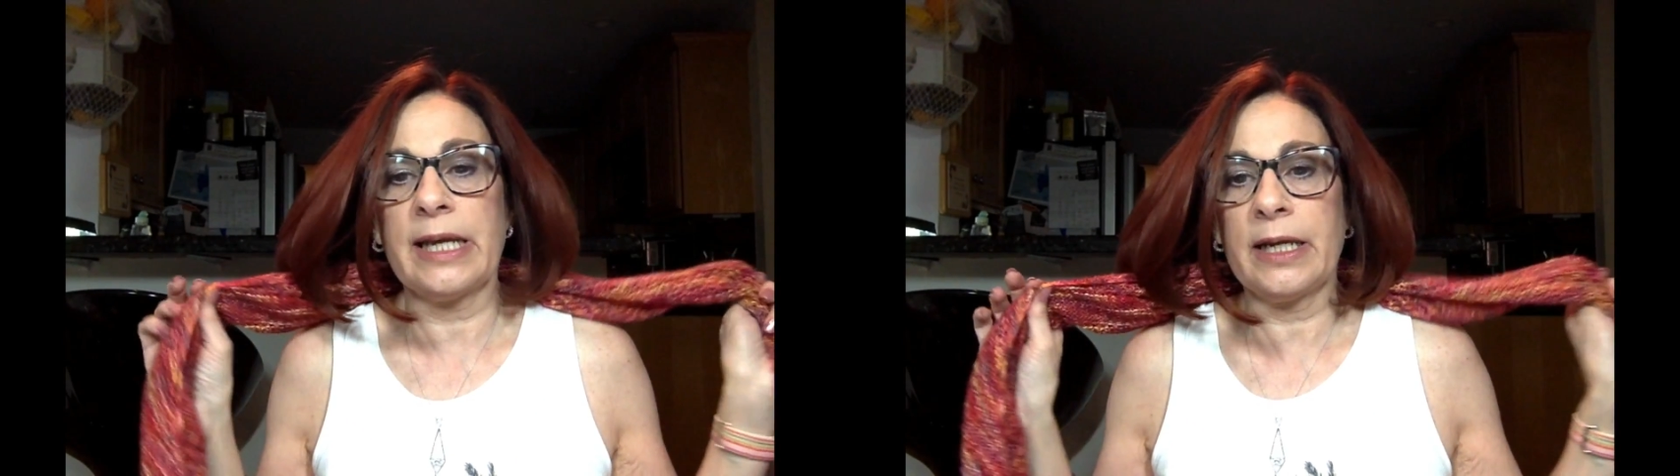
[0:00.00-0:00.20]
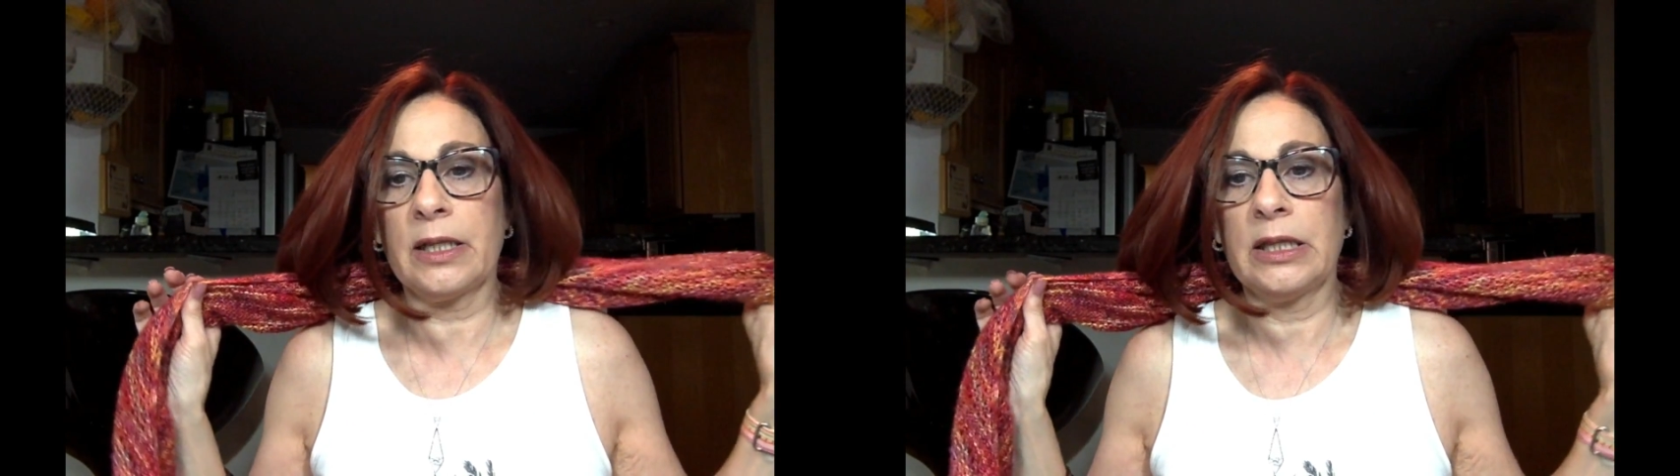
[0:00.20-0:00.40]

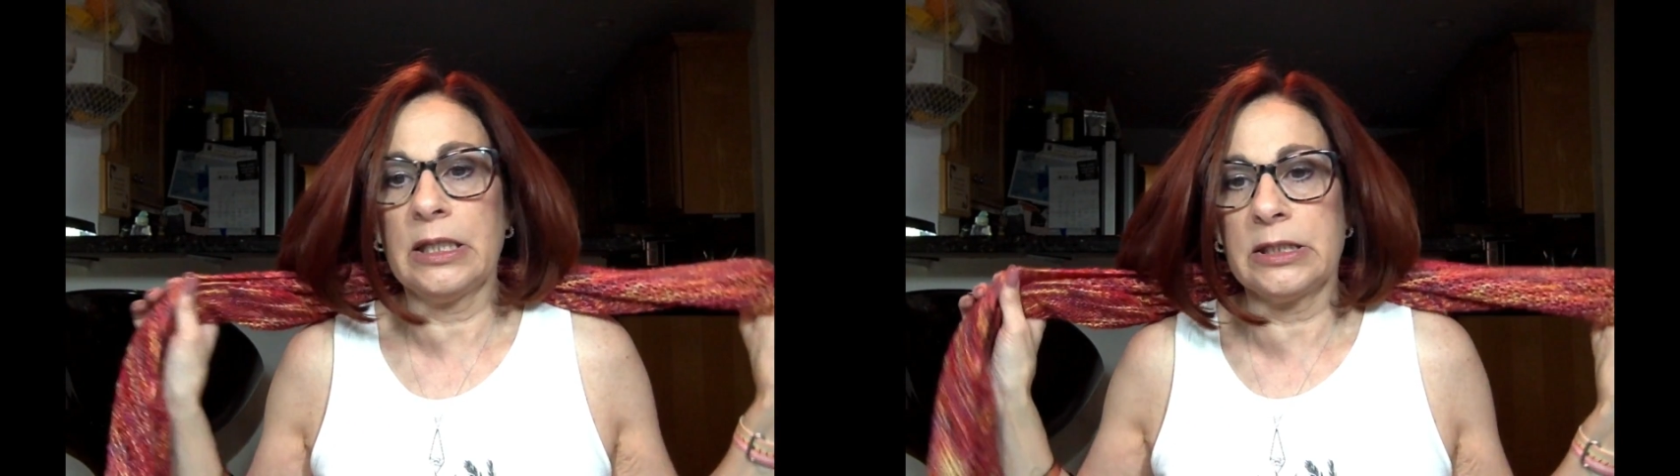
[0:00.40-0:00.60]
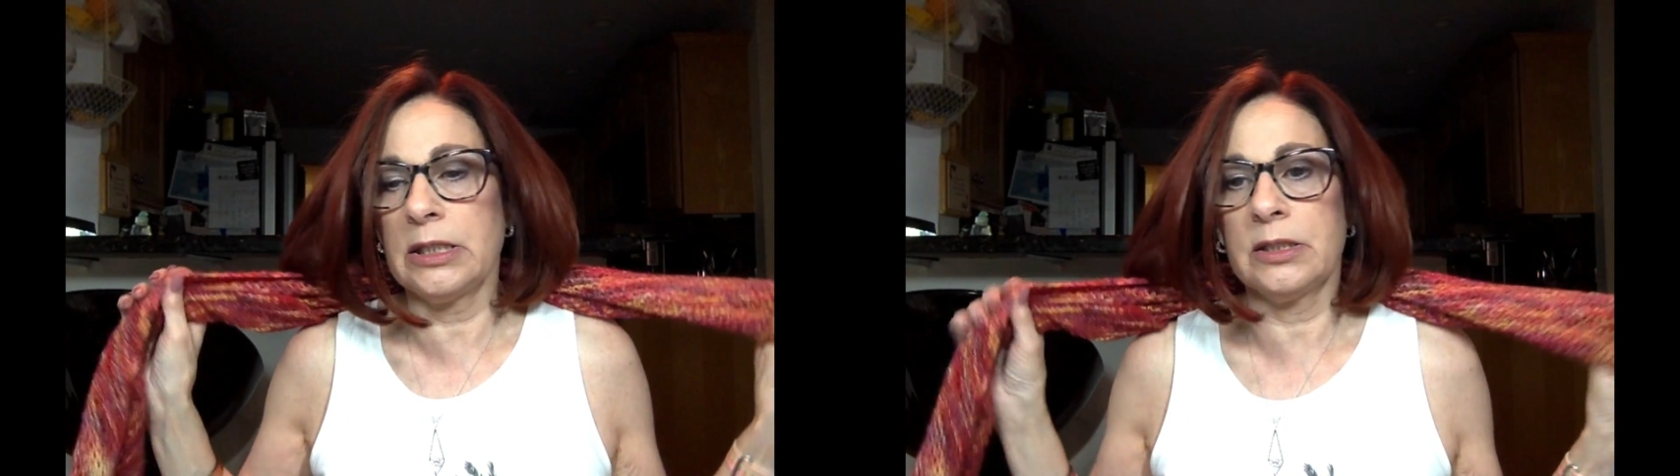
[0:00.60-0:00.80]
like,
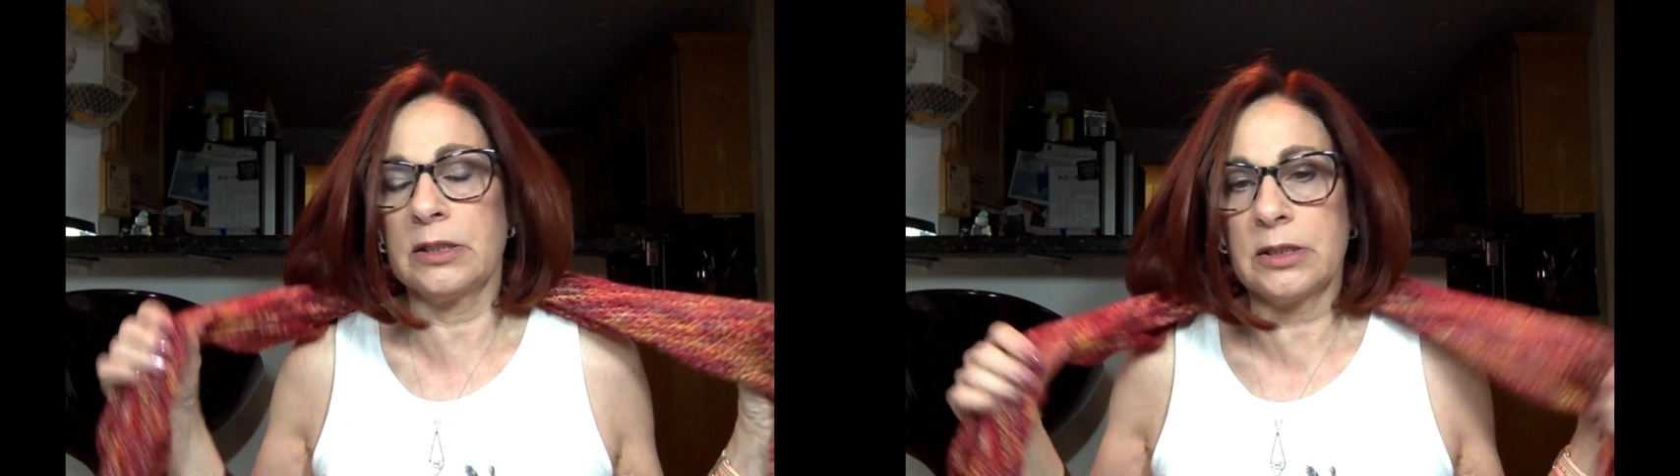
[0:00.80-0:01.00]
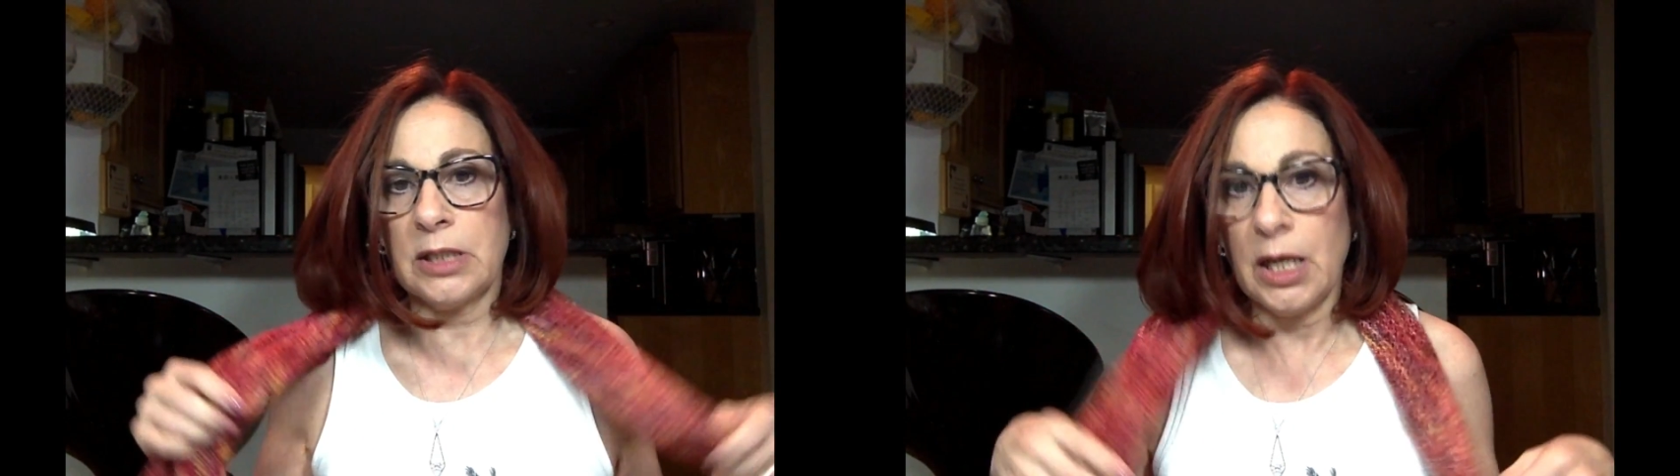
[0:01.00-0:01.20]
this
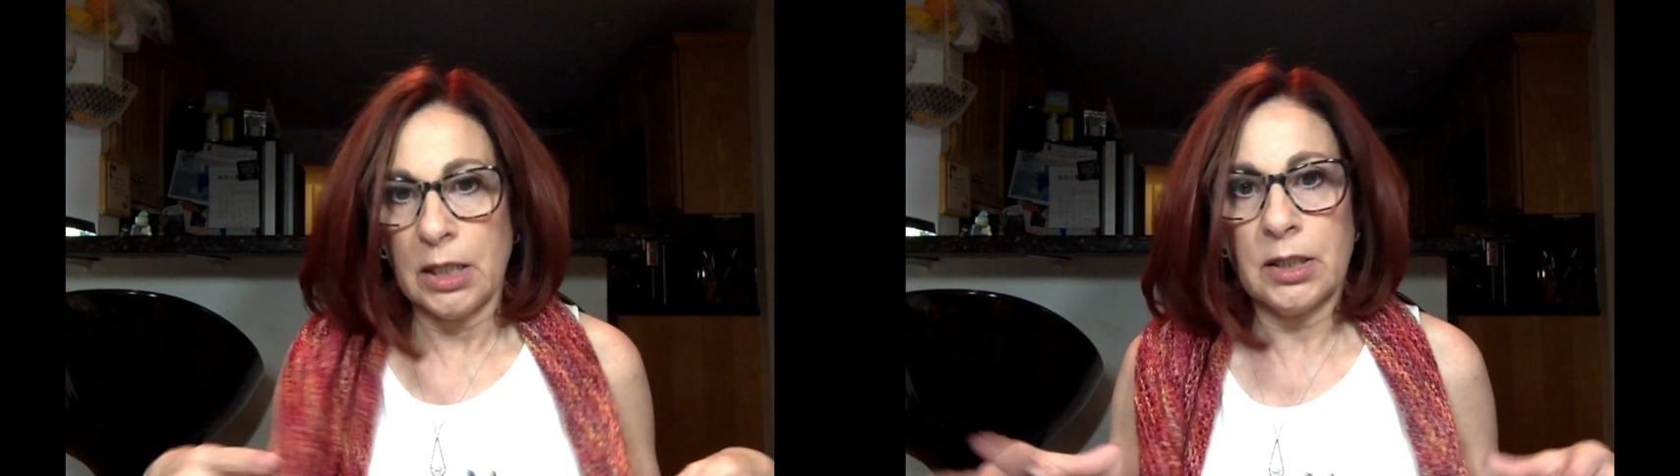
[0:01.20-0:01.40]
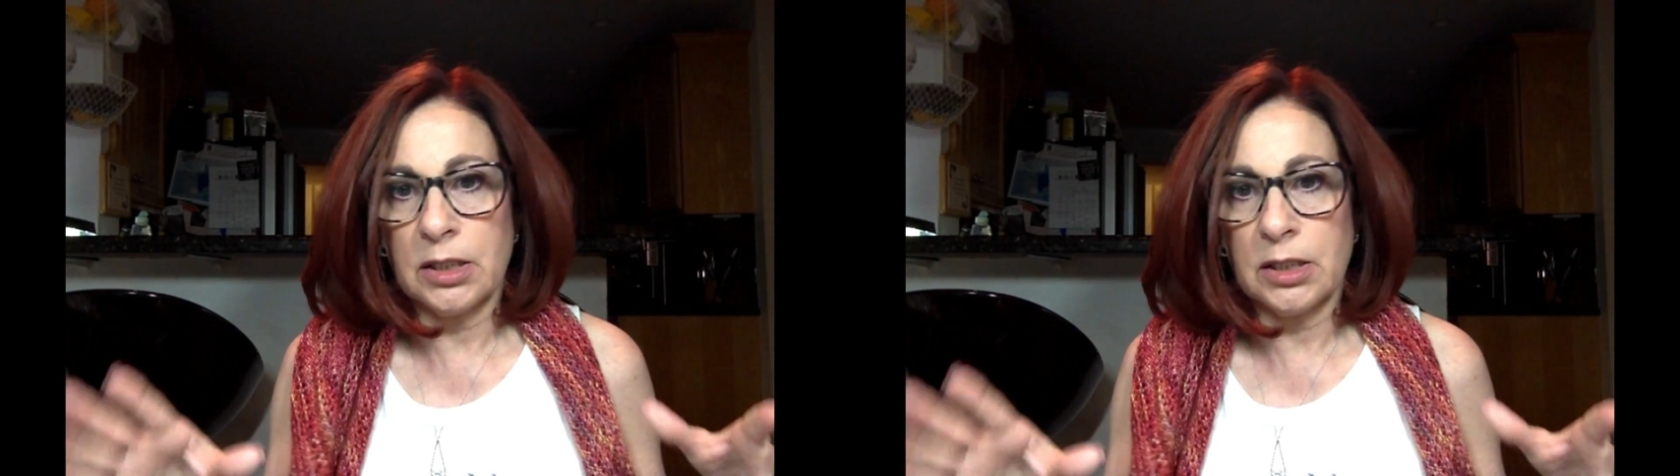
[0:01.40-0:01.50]
is it.